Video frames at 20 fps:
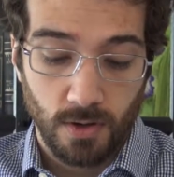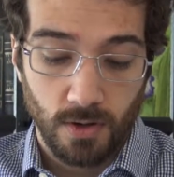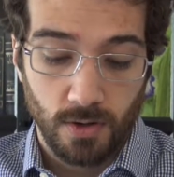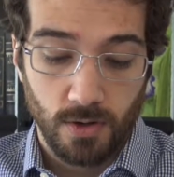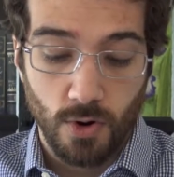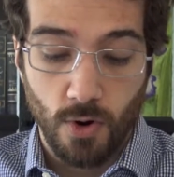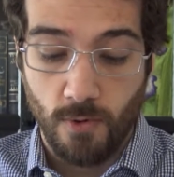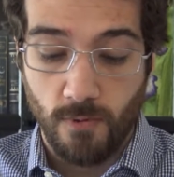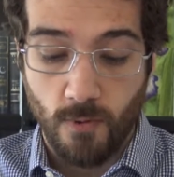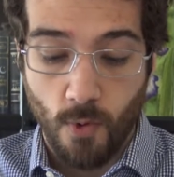
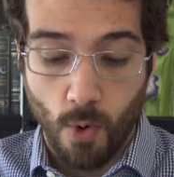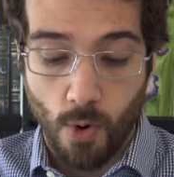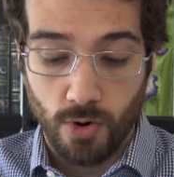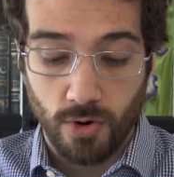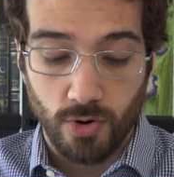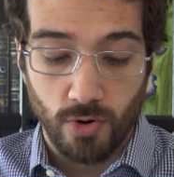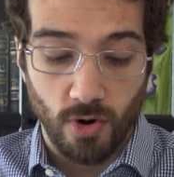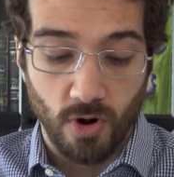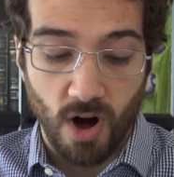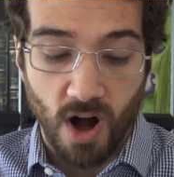No
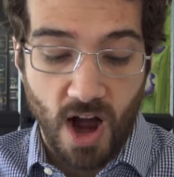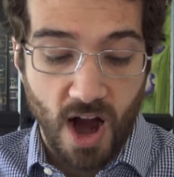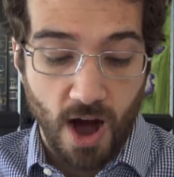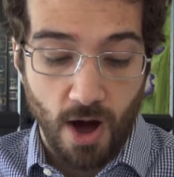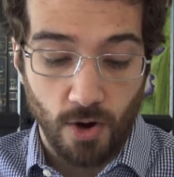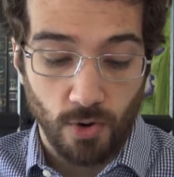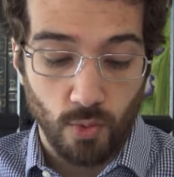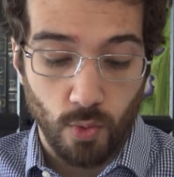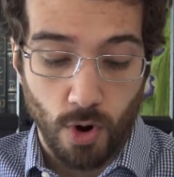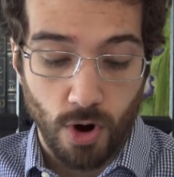foreigner or a
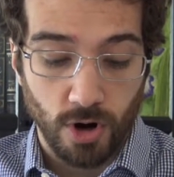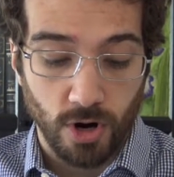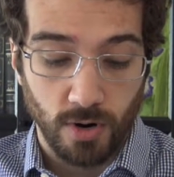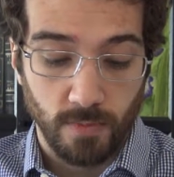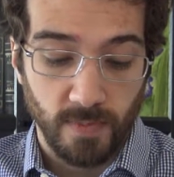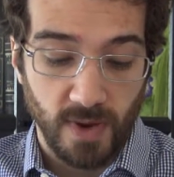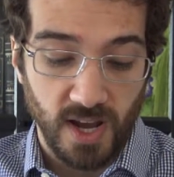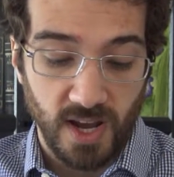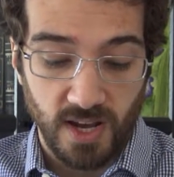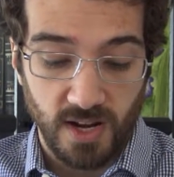hired worker
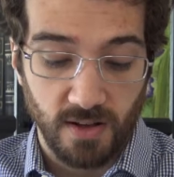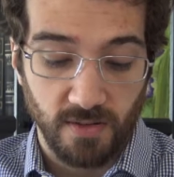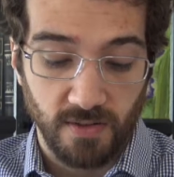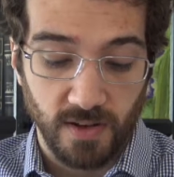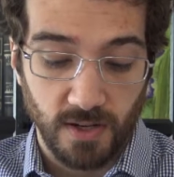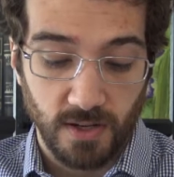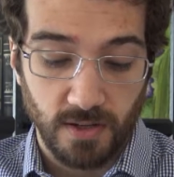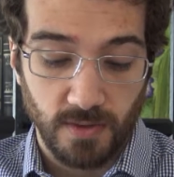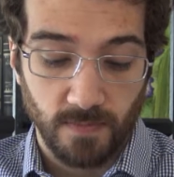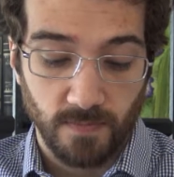may eat of
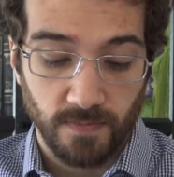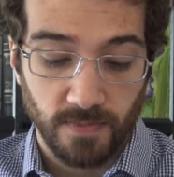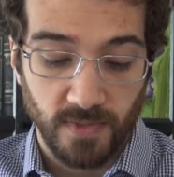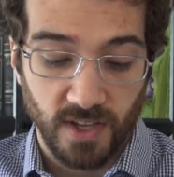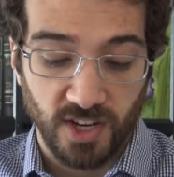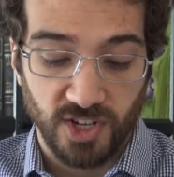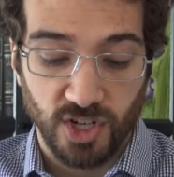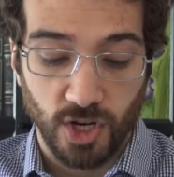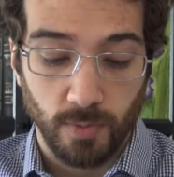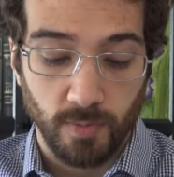it.
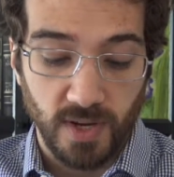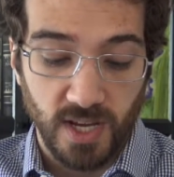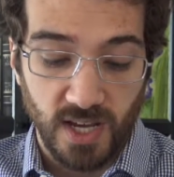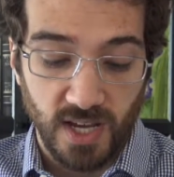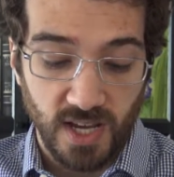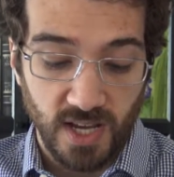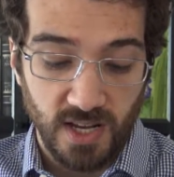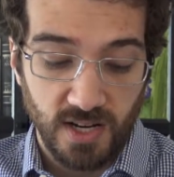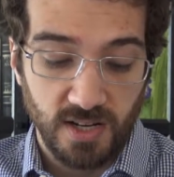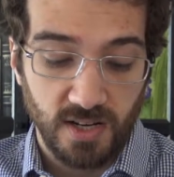It shall be
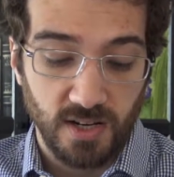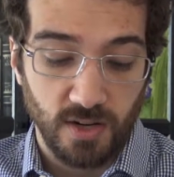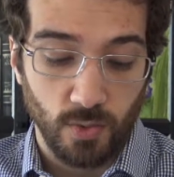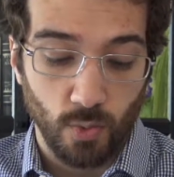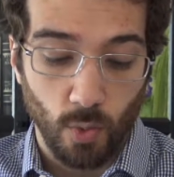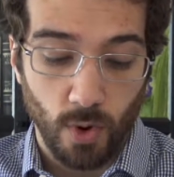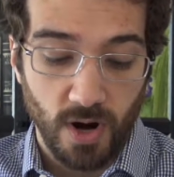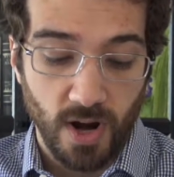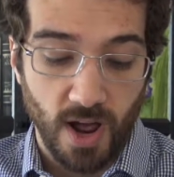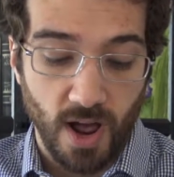eaten in
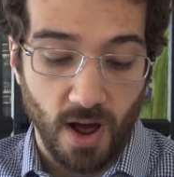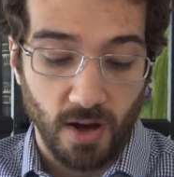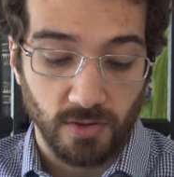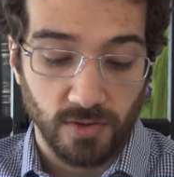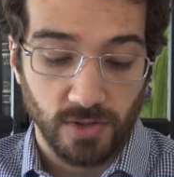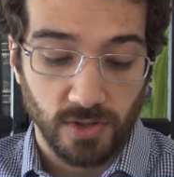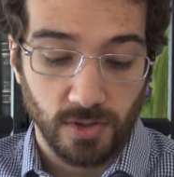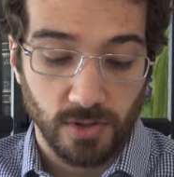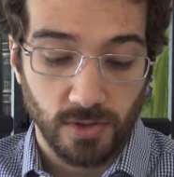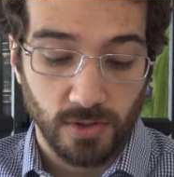one
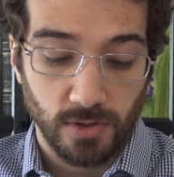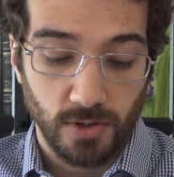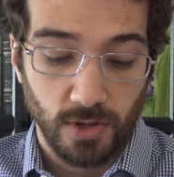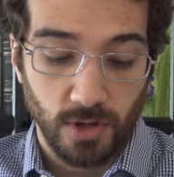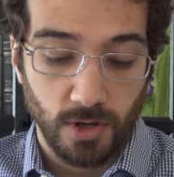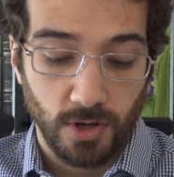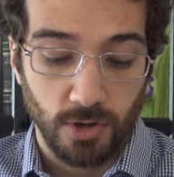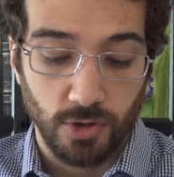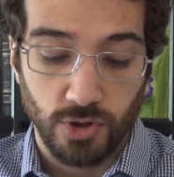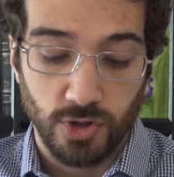house.
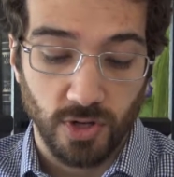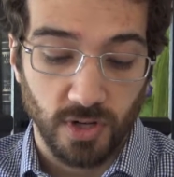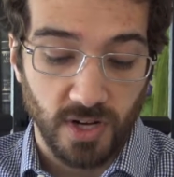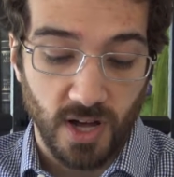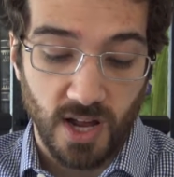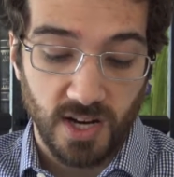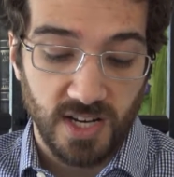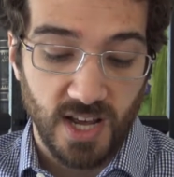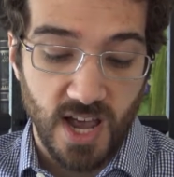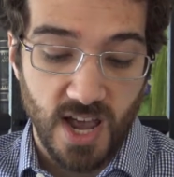You shall
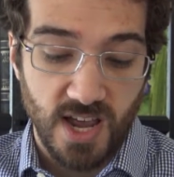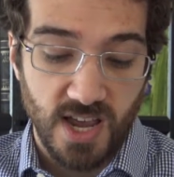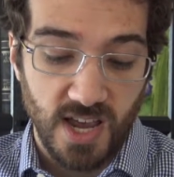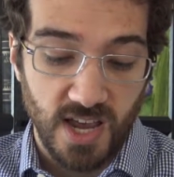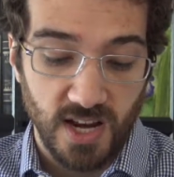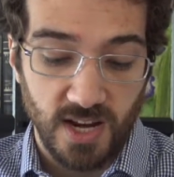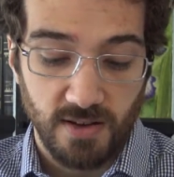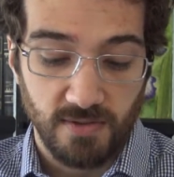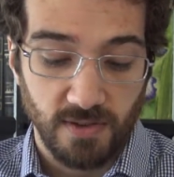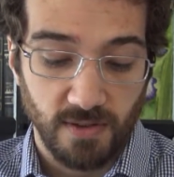not take
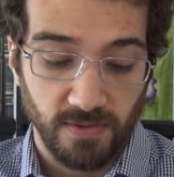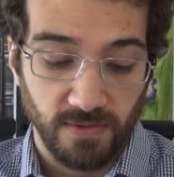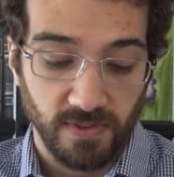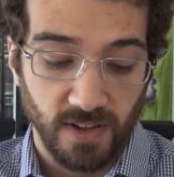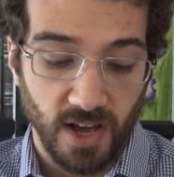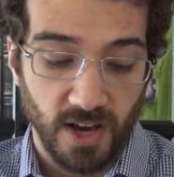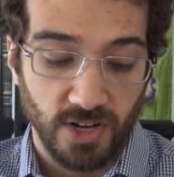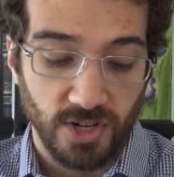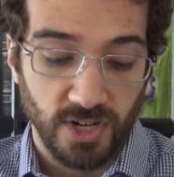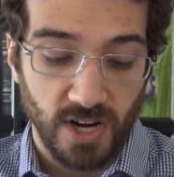any of the
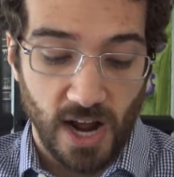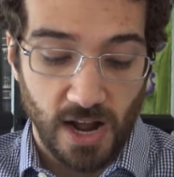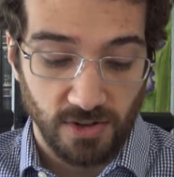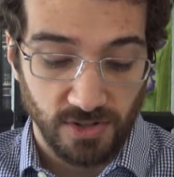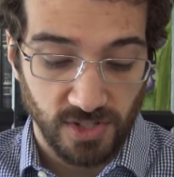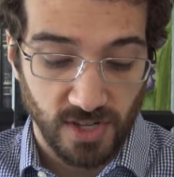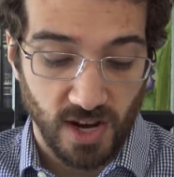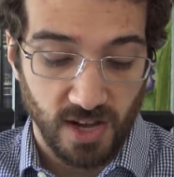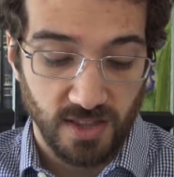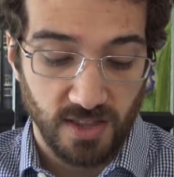flesh
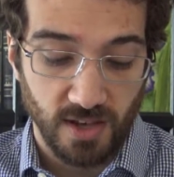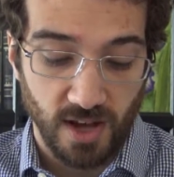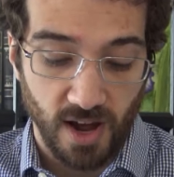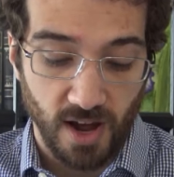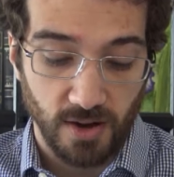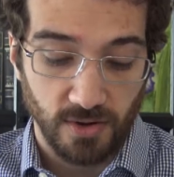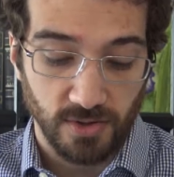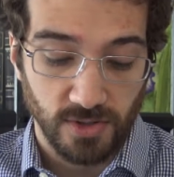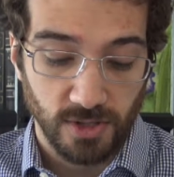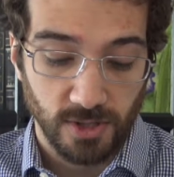outside the
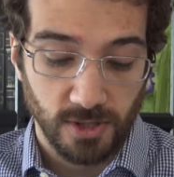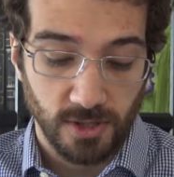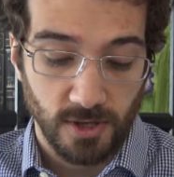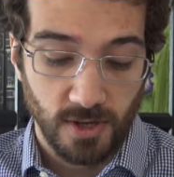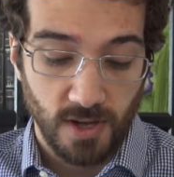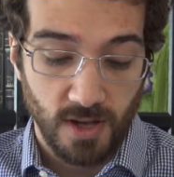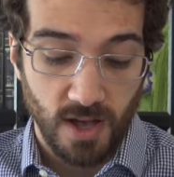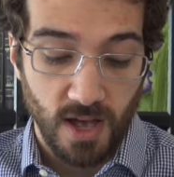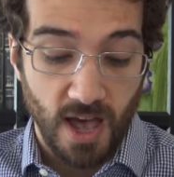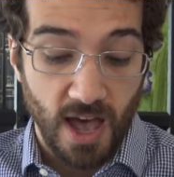house,
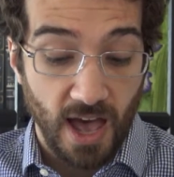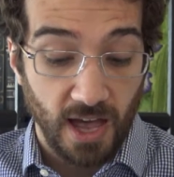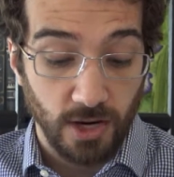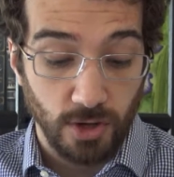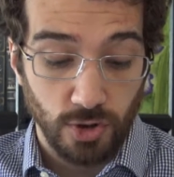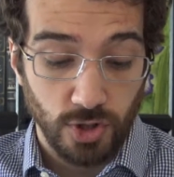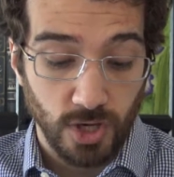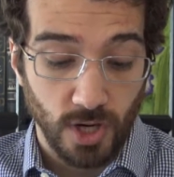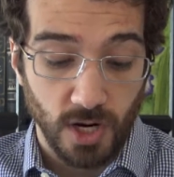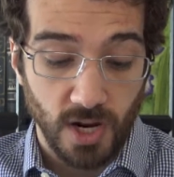and
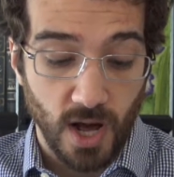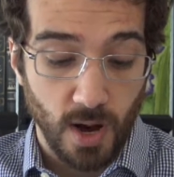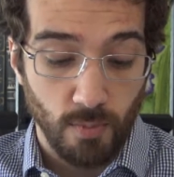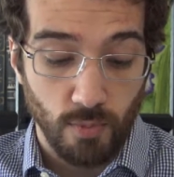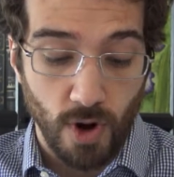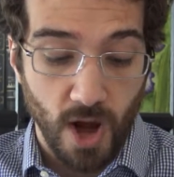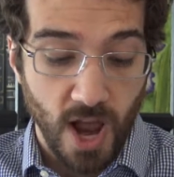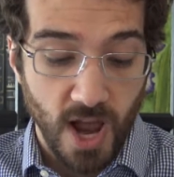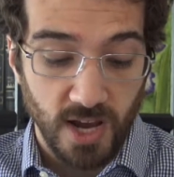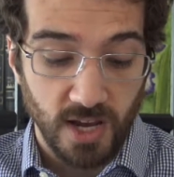you shall not
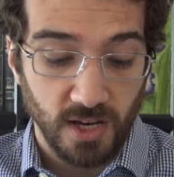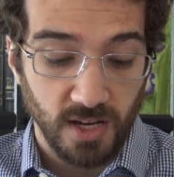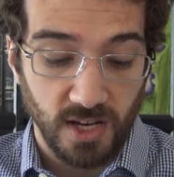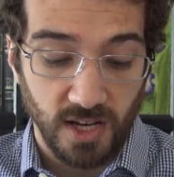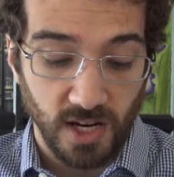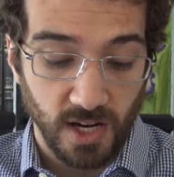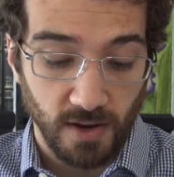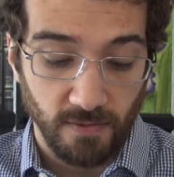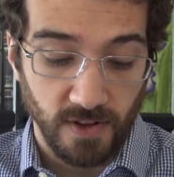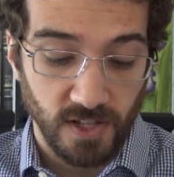break
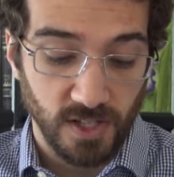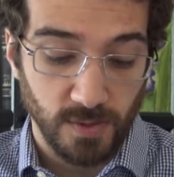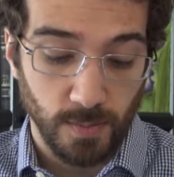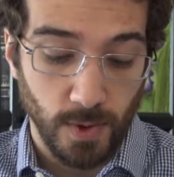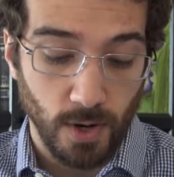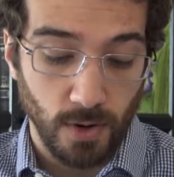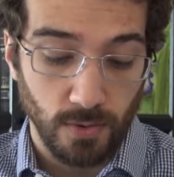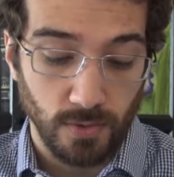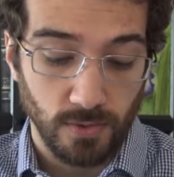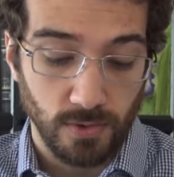any of its
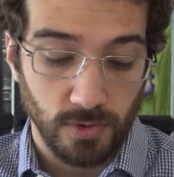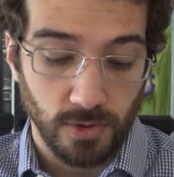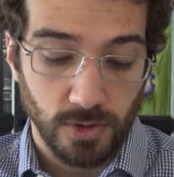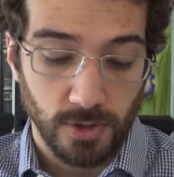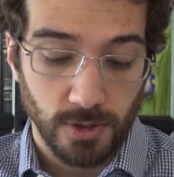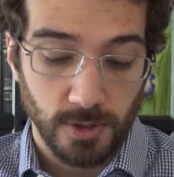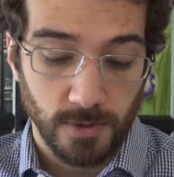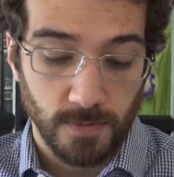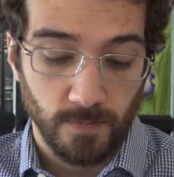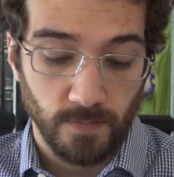
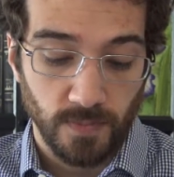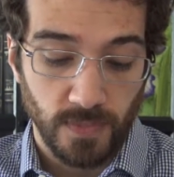bones.